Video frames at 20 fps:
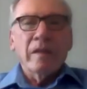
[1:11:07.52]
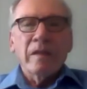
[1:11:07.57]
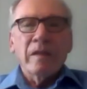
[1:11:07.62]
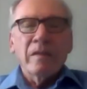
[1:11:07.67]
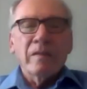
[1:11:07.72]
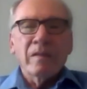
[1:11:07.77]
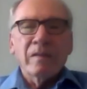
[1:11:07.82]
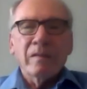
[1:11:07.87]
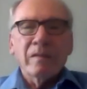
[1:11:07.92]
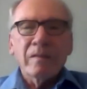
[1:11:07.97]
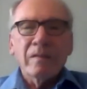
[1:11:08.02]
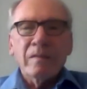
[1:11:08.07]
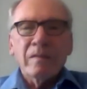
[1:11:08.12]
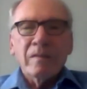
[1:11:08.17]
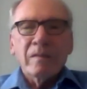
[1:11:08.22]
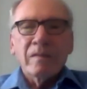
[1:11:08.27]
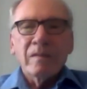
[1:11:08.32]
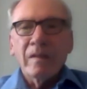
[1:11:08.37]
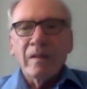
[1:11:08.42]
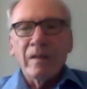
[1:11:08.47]
any
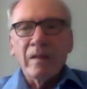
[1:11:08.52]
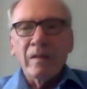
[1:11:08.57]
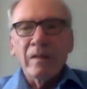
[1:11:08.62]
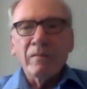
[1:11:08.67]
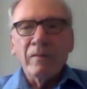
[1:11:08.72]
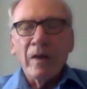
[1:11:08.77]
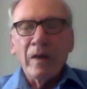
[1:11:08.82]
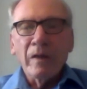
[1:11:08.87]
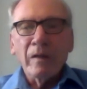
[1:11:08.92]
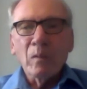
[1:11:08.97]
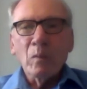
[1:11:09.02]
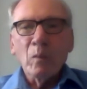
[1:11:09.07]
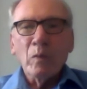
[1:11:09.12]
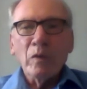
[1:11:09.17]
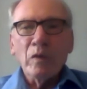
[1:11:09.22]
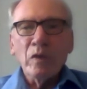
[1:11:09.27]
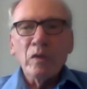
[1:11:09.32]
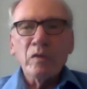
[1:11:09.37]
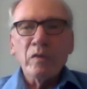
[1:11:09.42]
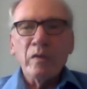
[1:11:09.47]
any final
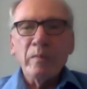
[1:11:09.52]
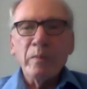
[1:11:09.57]
words